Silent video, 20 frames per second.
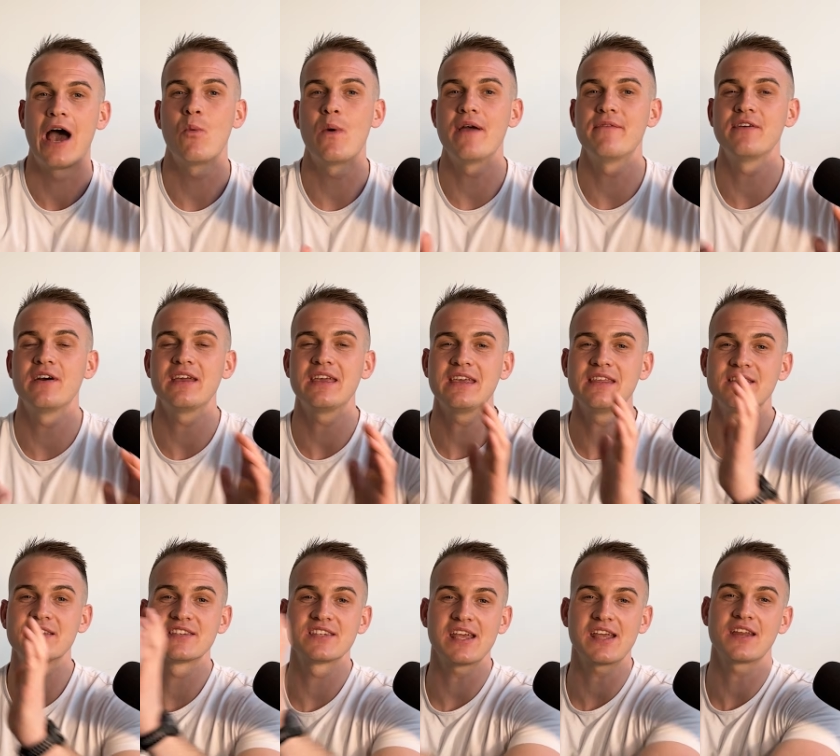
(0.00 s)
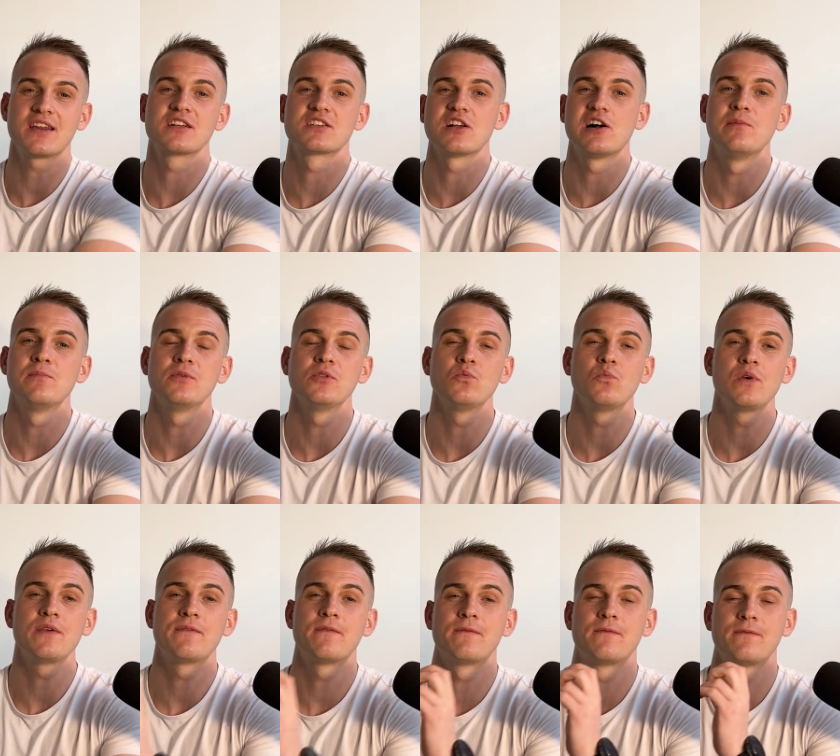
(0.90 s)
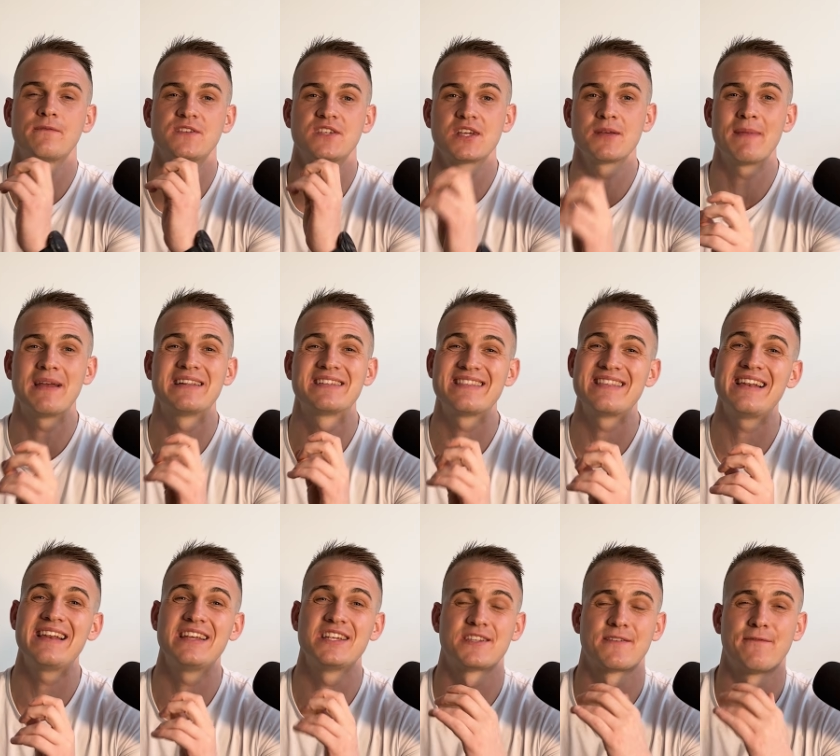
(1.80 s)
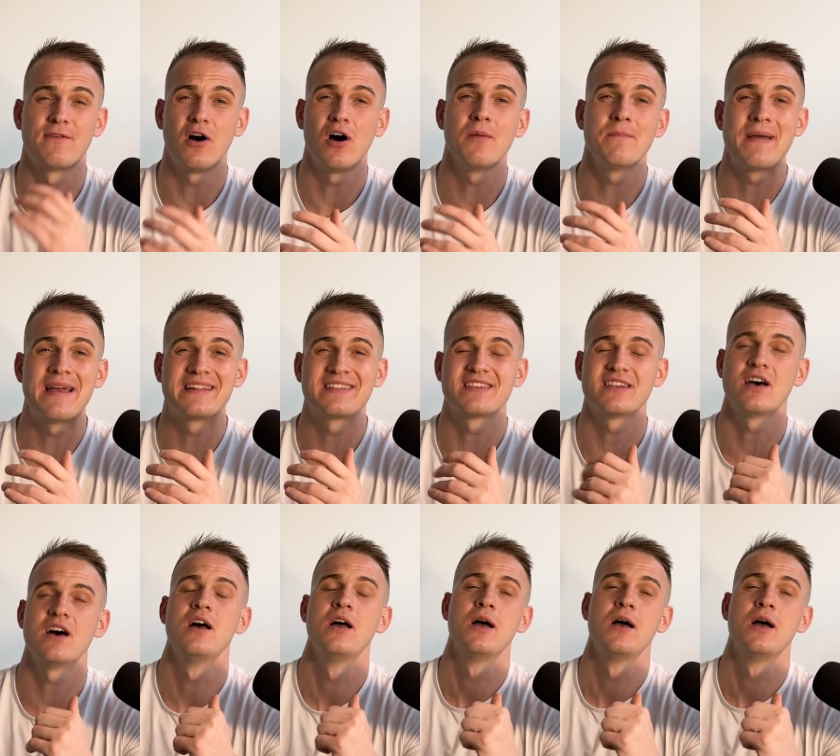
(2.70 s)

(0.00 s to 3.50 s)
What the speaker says: However, in the second example, we segmented the list far better